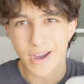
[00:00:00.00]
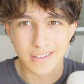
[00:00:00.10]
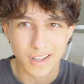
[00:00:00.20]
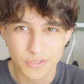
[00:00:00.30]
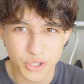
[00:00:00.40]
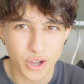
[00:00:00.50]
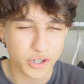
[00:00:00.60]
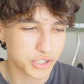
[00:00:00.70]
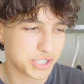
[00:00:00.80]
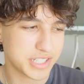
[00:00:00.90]
I love
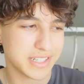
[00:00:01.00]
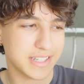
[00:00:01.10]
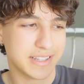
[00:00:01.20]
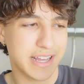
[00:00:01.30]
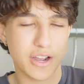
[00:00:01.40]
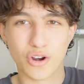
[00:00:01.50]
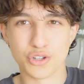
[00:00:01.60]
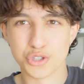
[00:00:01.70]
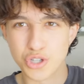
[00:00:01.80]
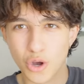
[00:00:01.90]
Clarks. They are
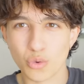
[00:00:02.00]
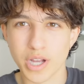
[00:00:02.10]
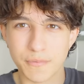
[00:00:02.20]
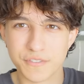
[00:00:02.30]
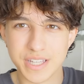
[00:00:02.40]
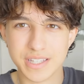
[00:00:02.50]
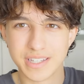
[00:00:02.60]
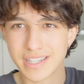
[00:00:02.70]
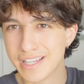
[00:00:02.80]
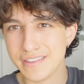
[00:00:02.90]
so comfy
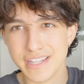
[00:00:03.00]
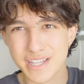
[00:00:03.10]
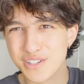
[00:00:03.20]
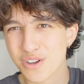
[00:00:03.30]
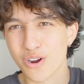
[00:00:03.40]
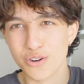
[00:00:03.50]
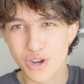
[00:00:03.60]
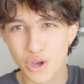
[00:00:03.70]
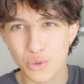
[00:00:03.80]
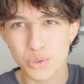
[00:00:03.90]
and these are
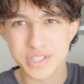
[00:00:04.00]
no